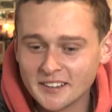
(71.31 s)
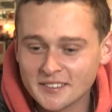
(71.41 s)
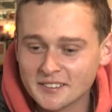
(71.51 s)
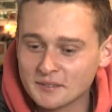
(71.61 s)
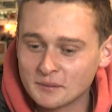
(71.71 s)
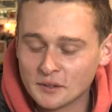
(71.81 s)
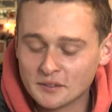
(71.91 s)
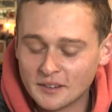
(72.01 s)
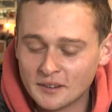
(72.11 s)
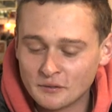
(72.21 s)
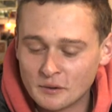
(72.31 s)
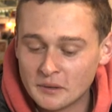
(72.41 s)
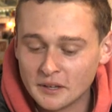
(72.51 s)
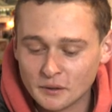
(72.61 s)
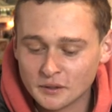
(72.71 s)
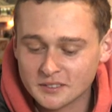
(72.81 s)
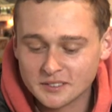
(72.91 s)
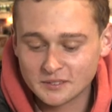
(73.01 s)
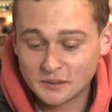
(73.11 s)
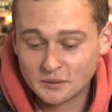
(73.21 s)
It was uh, For me, it
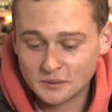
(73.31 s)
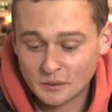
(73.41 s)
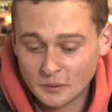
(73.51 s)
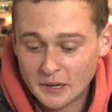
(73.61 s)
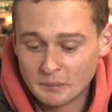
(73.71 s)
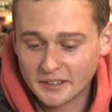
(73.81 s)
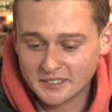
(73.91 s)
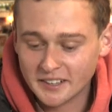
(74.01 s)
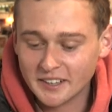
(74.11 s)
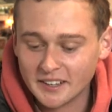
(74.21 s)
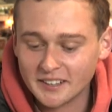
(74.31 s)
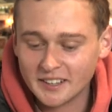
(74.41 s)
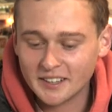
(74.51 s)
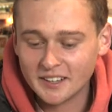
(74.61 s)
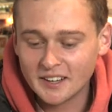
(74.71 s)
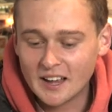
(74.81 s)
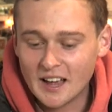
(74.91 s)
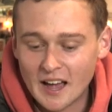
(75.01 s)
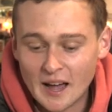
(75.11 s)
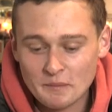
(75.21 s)
was a really big thing and uh,
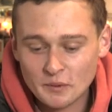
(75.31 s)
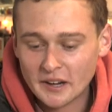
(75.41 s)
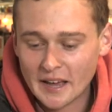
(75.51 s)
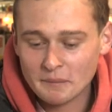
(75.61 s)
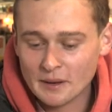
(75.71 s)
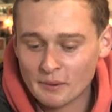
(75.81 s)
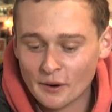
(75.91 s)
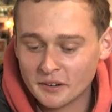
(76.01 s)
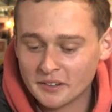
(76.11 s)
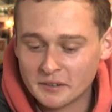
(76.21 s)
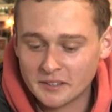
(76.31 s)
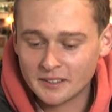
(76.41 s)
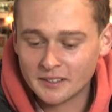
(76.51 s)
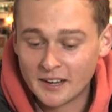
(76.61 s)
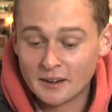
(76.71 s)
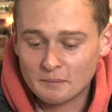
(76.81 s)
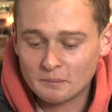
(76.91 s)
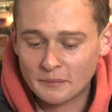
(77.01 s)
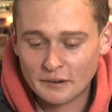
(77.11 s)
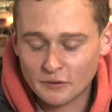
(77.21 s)
I'm really happy about it. And uh, yeah,
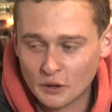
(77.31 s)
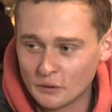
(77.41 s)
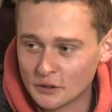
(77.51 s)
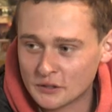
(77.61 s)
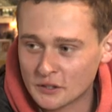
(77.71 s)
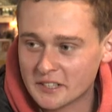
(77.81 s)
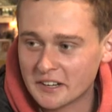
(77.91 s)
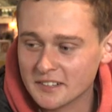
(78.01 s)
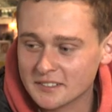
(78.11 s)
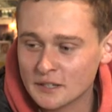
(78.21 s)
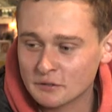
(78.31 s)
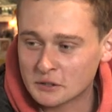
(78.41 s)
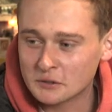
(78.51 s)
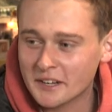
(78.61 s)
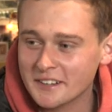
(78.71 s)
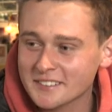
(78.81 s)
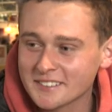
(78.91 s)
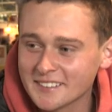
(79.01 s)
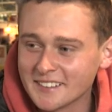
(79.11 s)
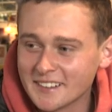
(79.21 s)
my phone was not standing still for two days.